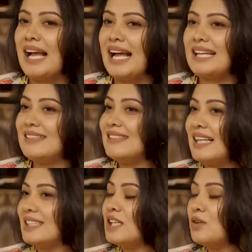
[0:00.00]
And
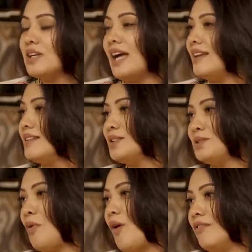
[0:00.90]
that's how the character is
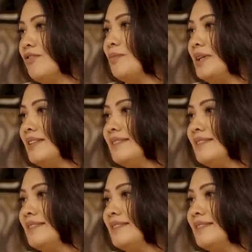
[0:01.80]
born for me.